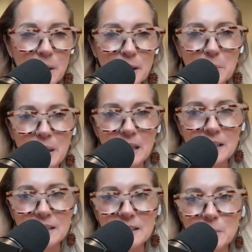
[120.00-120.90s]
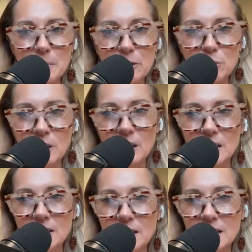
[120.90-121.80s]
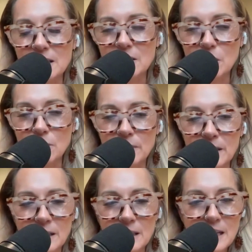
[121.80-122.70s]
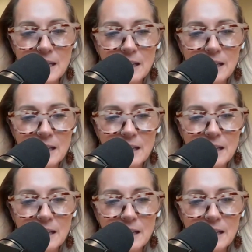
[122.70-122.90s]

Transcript: the marketplace, especially since COVID,